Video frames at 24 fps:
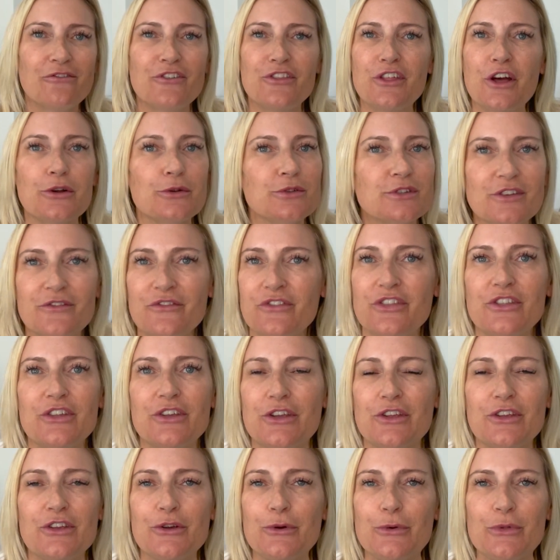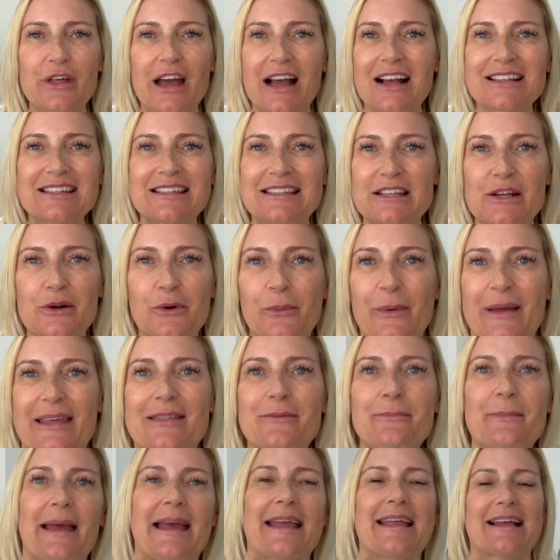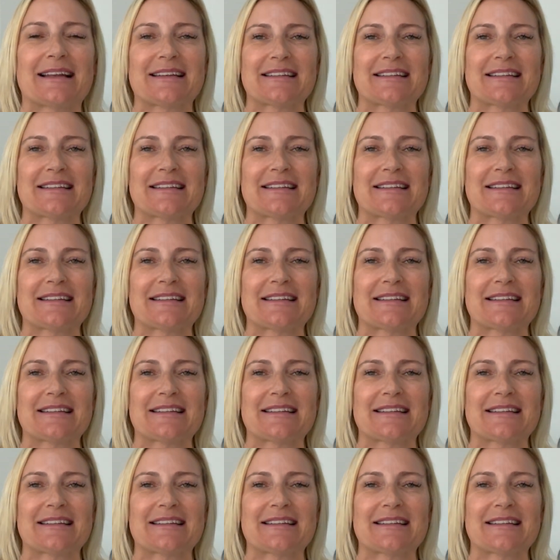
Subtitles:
For those of you that are still with me